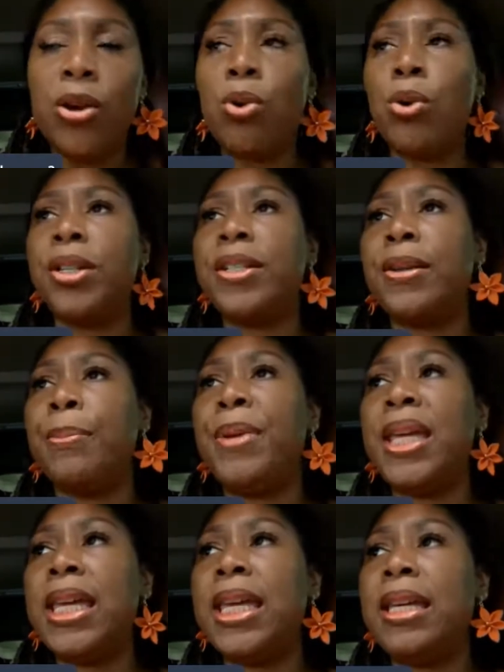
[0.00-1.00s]
or to
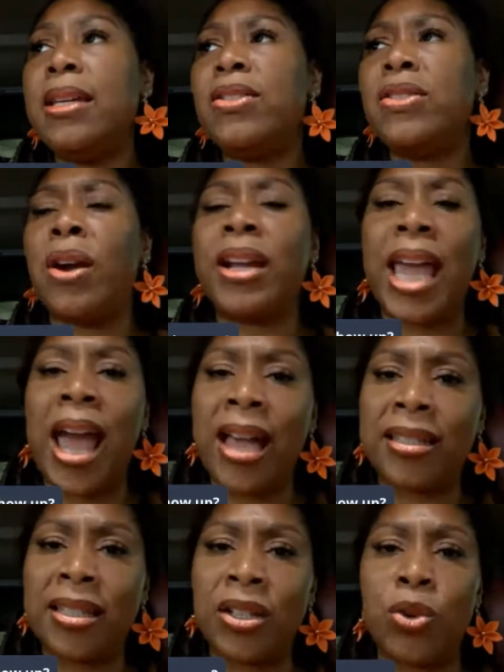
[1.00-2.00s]
be
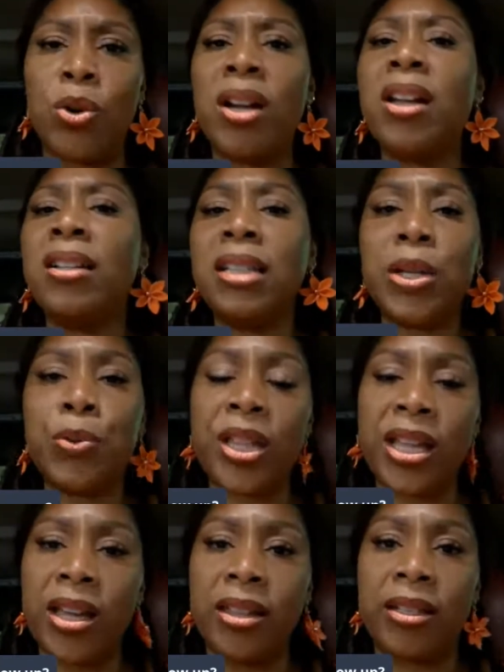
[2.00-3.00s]
sarcastic or ugly
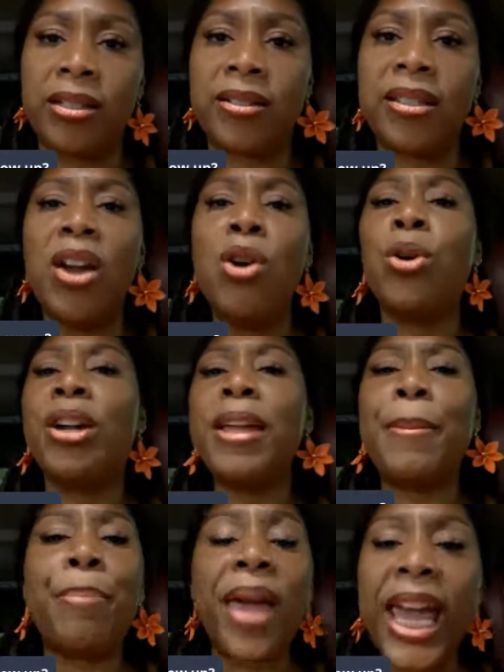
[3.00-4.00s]
with others, or
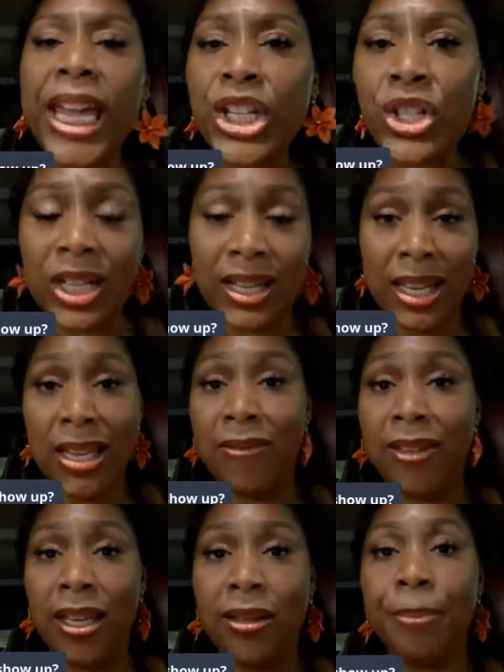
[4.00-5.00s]
impatient
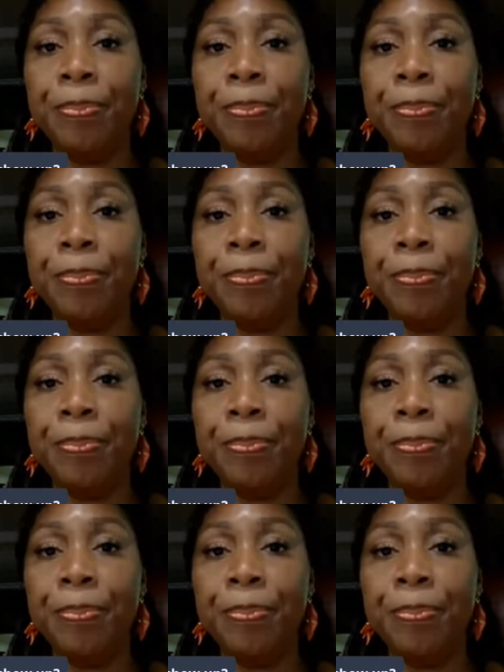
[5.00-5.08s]
even.